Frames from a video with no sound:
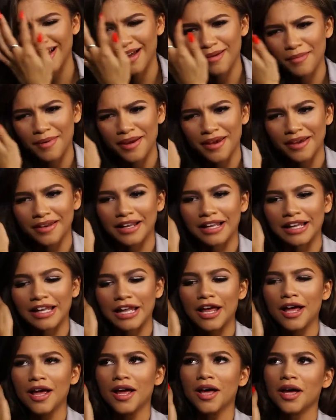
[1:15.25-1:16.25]
I mean,
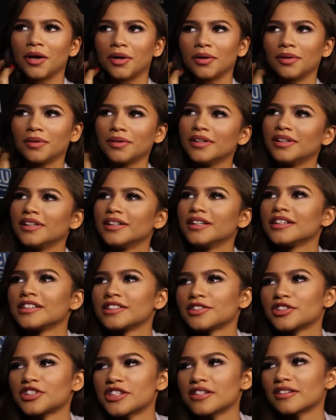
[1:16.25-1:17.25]
hello.
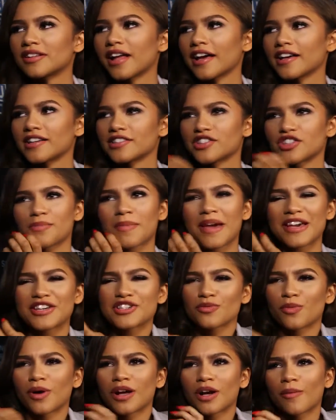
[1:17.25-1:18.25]
She like she
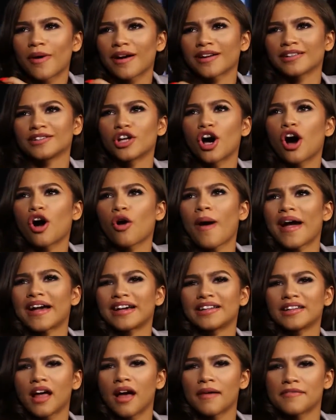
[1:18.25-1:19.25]
makes you want to wear long
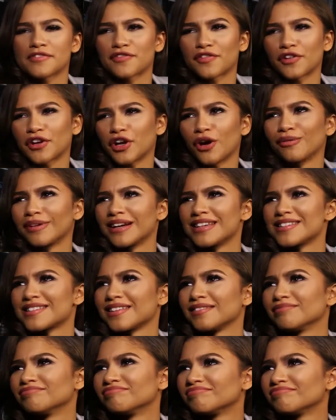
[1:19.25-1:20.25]
white gloves for no reason.